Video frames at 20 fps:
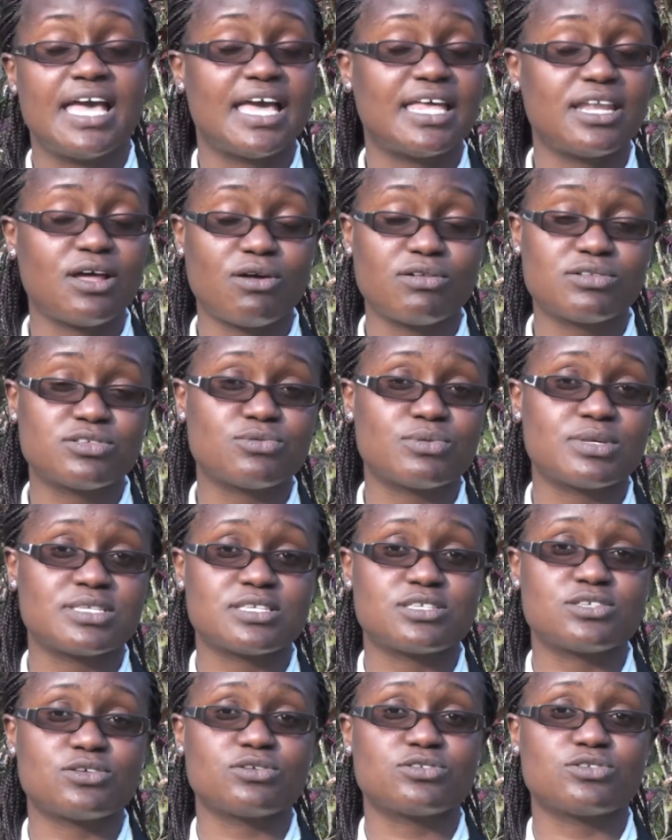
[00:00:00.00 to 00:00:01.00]
and also
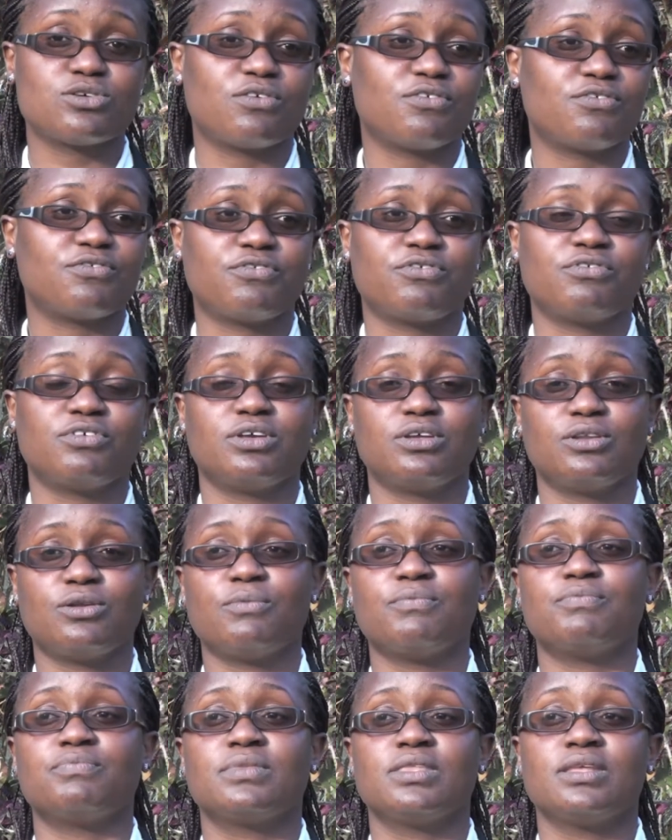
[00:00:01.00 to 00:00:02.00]
as a source of, you
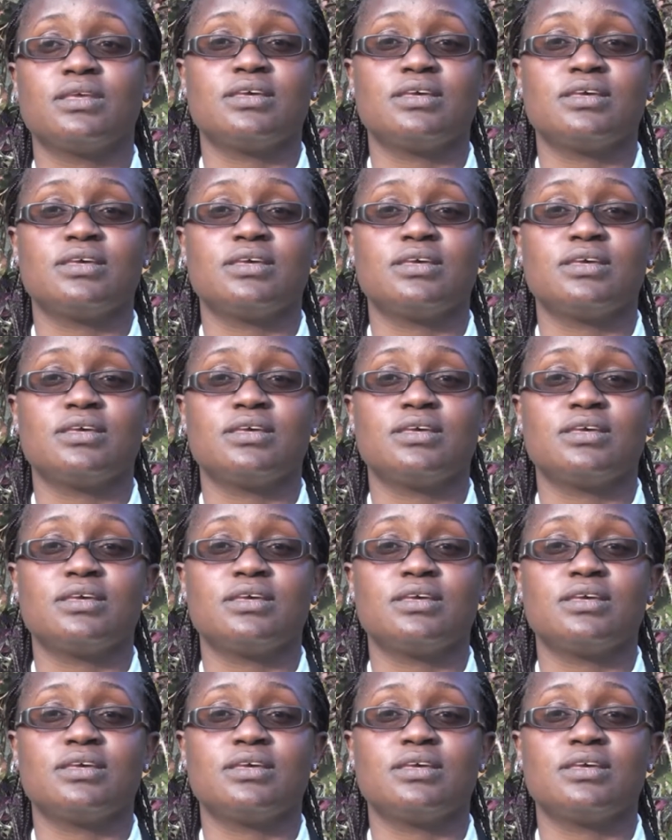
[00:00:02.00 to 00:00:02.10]
know,